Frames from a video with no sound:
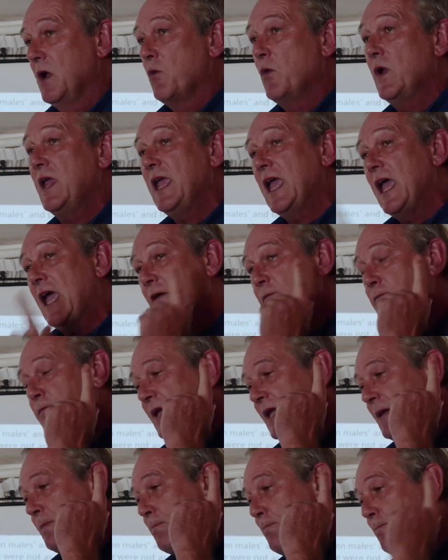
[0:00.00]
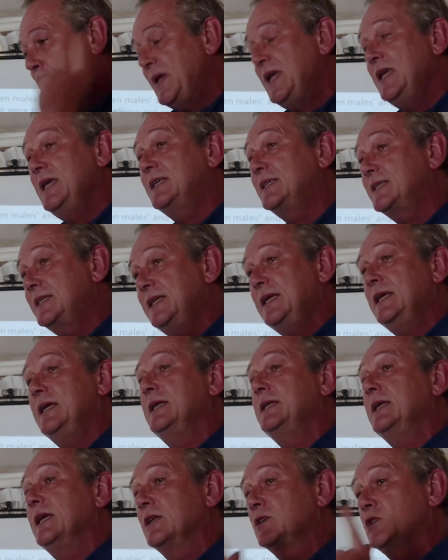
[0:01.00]
we have been
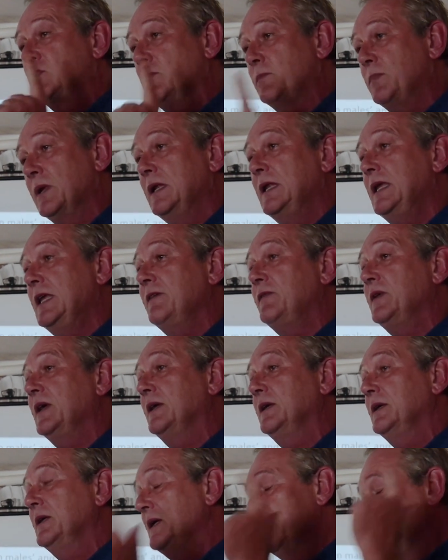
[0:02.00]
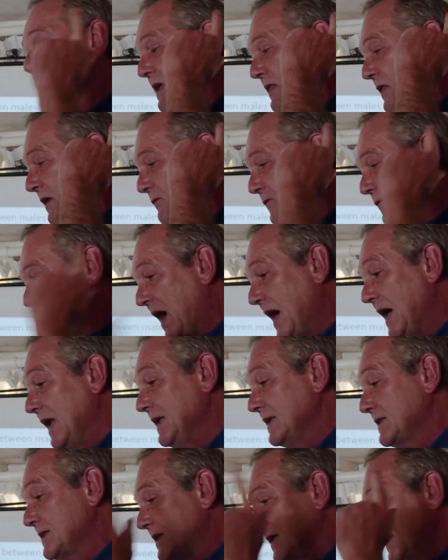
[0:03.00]
PC'd into believing that
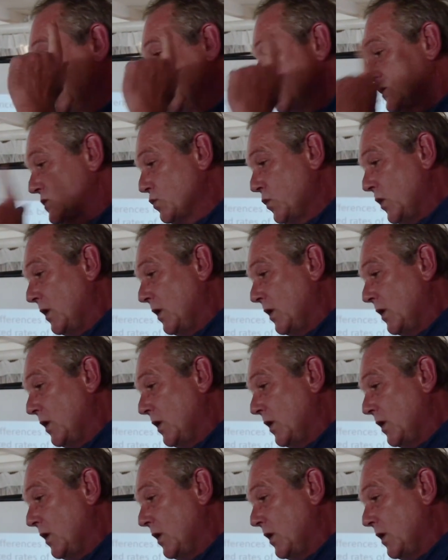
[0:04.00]
violence against